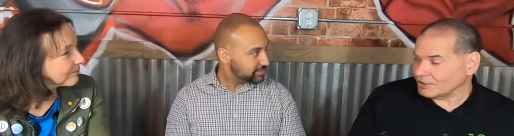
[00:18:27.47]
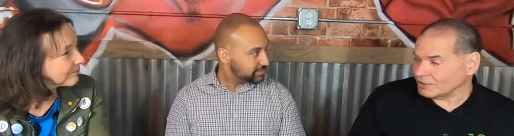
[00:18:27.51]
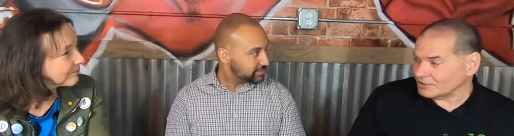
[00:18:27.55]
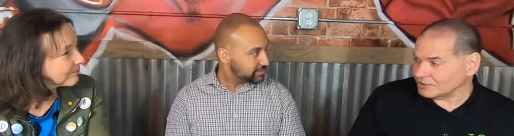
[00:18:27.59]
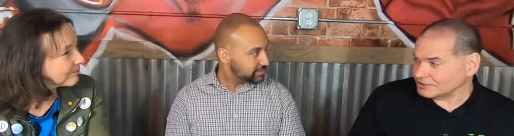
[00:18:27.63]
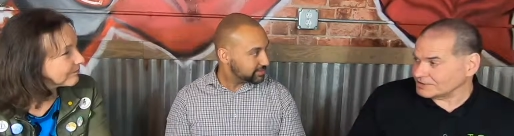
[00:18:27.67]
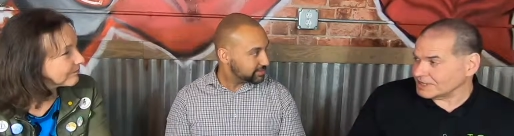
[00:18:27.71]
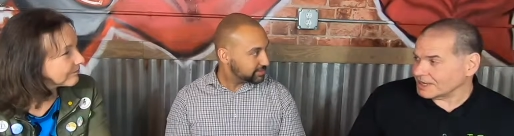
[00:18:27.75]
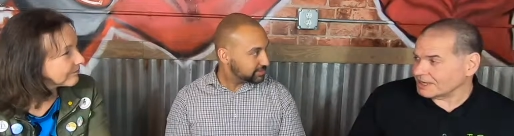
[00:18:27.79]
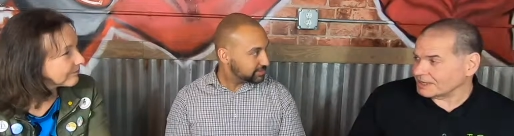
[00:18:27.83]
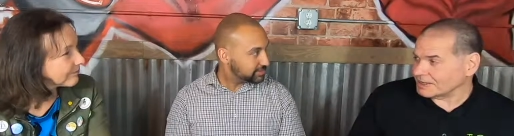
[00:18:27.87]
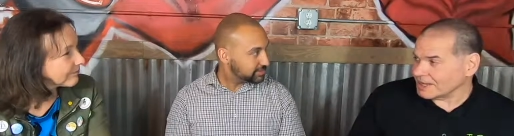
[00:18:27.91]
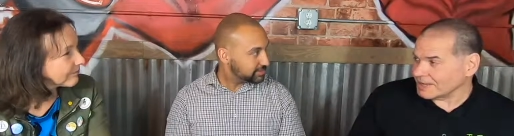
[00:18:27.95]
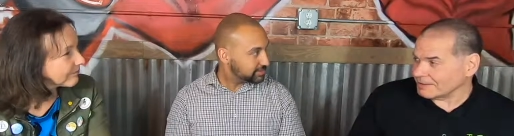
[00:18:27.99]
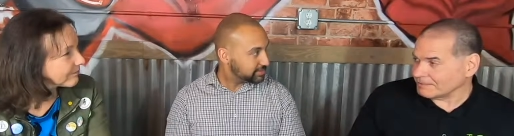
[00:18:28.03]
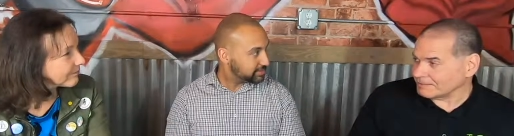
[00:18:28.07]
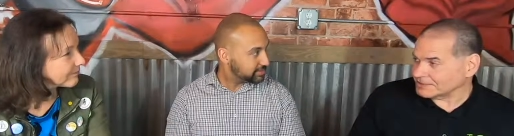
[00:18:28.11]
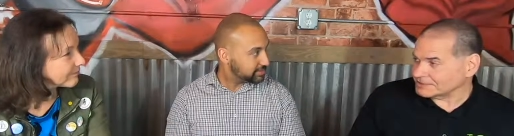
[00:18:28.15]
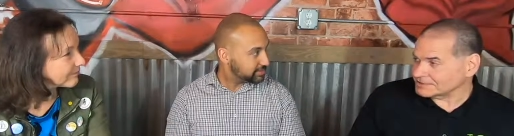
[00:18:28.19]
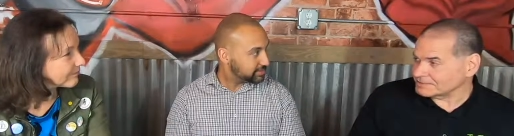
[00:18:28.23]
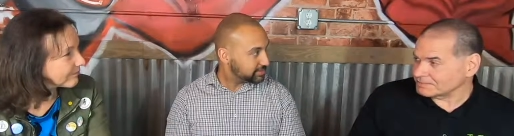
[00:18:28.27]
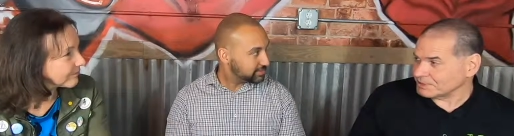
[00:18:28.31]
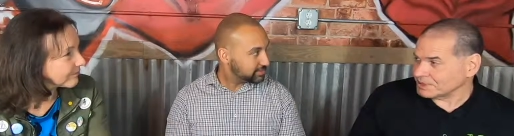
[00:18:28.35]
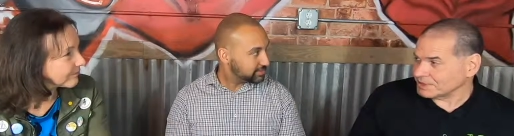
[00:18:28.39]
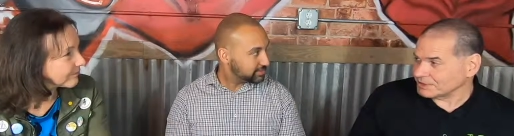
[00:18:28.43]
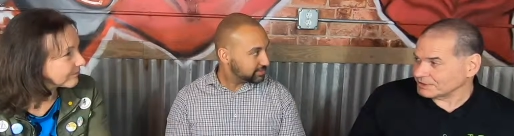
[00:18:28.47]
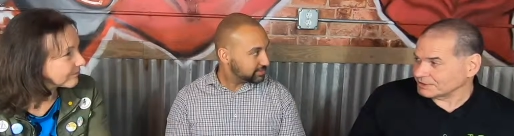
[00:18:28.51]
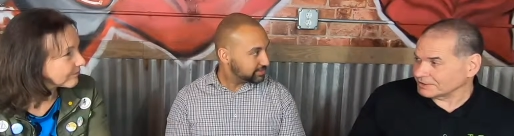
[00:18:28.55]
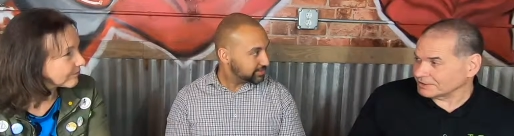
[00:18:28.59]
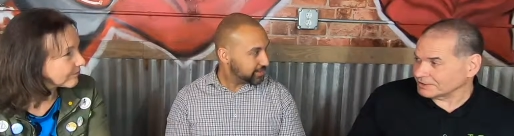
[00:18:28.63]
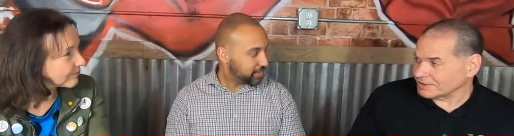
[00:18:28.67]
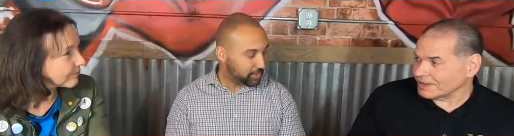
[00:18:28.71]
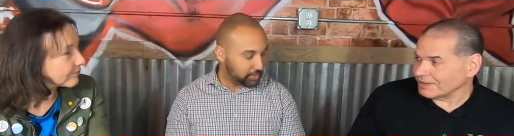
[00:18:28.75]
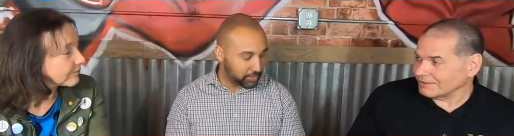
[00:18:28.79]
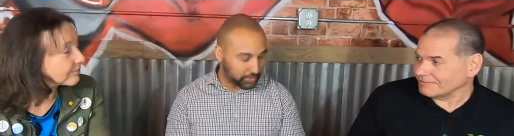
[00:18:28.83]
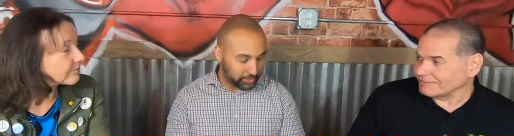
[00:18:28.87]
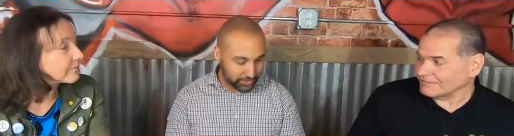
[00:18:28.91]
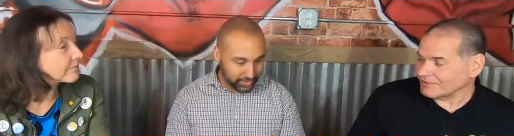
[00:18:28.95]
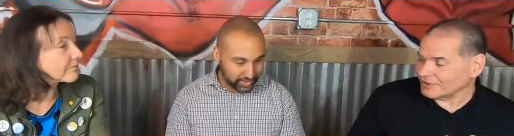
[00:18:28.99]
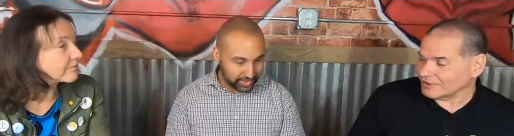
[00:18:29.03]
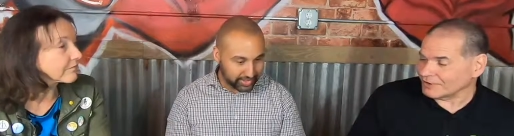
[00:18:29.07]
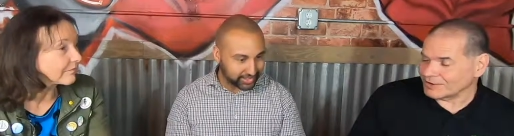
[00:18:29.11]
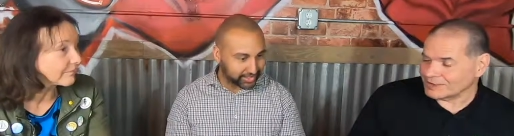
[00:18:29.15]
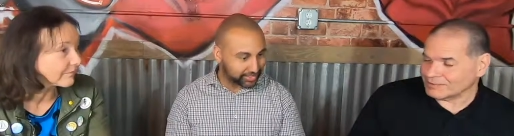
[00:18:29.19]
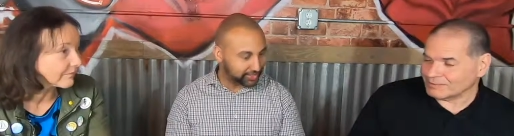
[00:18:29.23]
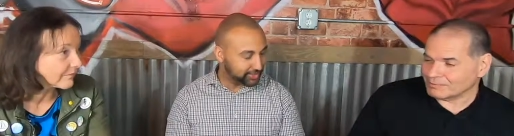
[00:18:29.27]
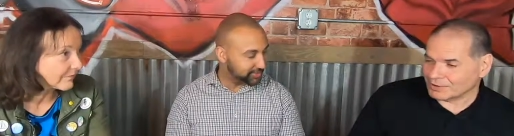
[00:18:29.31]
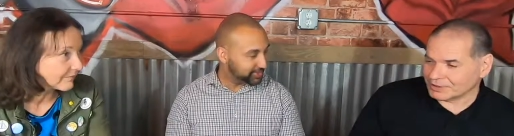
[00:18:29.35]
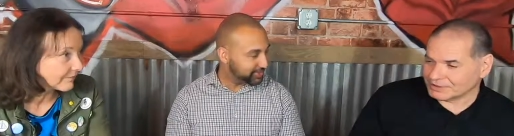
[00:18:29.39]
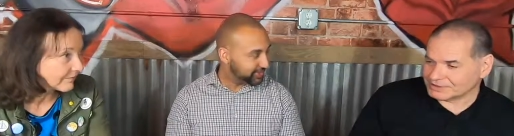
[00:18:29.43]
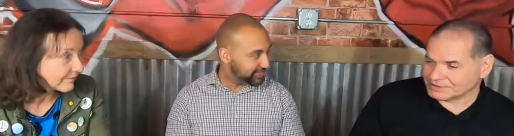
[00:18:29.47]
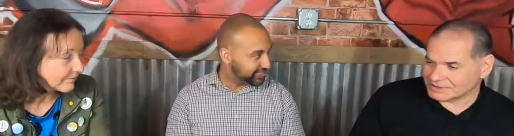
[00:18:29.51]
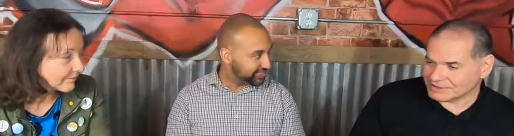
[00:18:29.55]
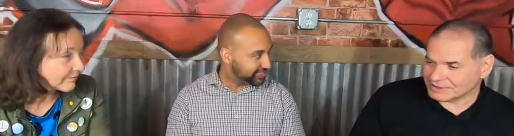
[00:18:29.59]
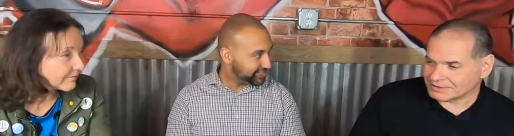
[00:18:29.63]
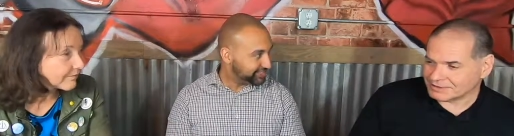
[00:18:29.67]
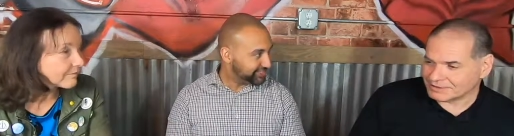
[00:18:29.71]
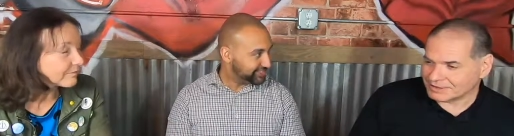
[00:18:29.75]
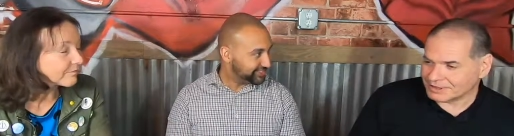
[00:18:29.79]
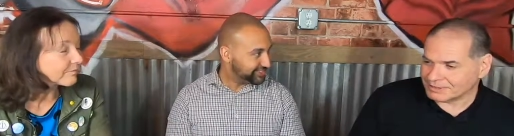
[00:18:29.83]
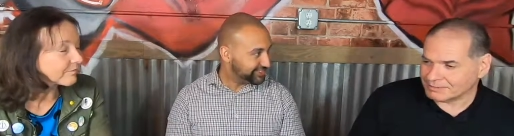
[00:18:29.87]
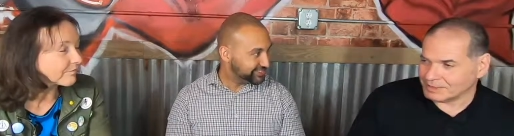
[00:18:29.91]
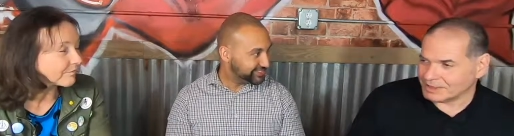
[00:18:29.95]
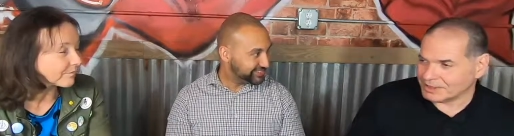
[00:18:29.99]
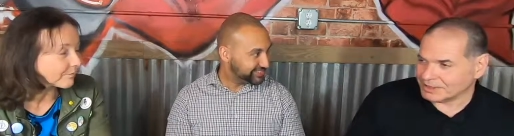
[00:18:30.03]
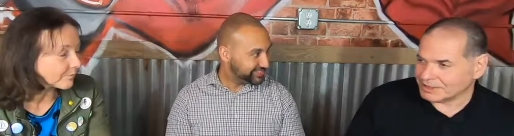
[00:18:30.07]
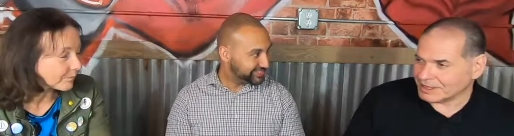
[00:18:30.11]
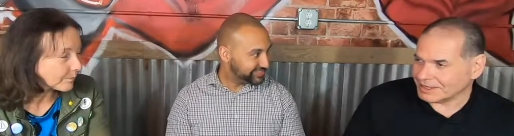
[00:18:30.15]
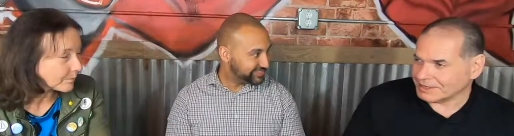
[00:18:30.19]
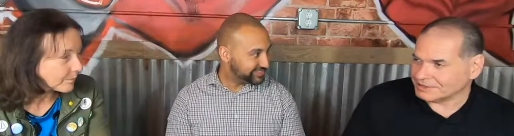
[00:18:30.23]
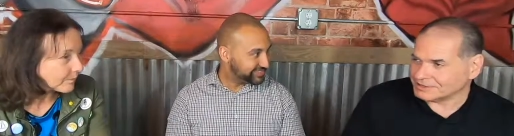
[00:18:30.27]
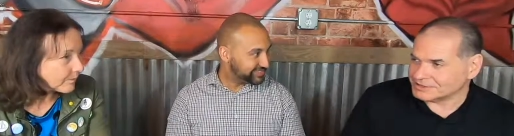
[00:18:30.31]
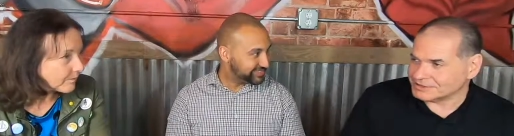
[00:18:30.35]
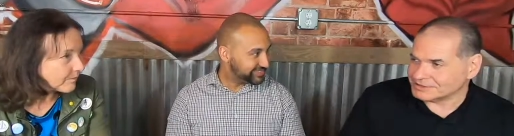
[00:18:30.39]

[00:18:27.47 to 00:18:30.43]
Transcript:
Speaker 1: dynamic speaker. Oh, very thank you. impressed thank with your you. communication